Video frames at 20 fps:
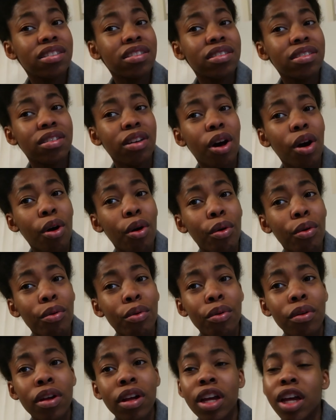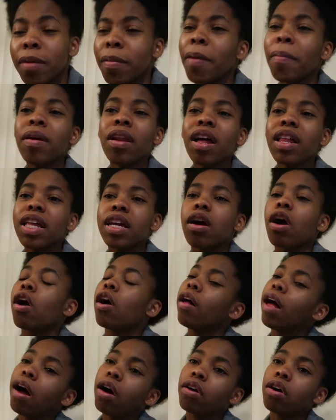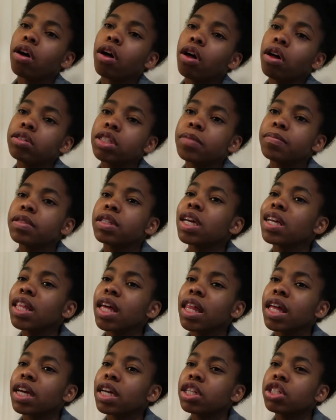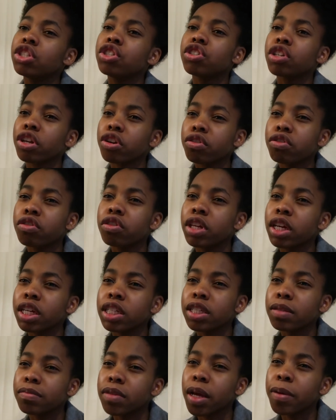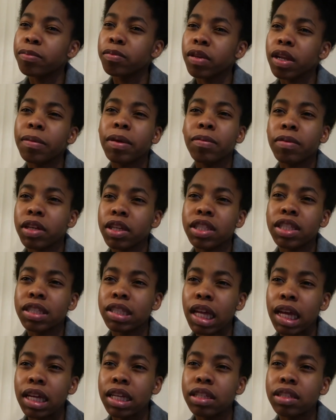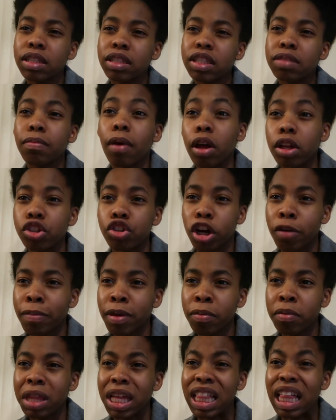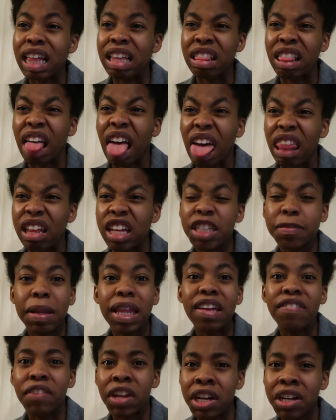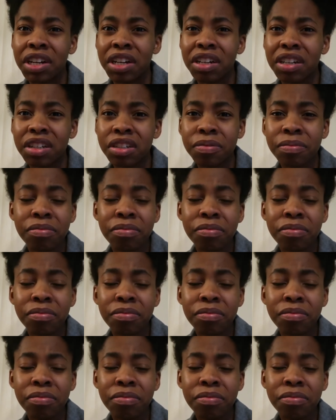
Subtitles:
So, maybe not like all alcohols, I'm saying that like in general, like sometimes when they smell drunk people, like they laugh, they smell like vinegar.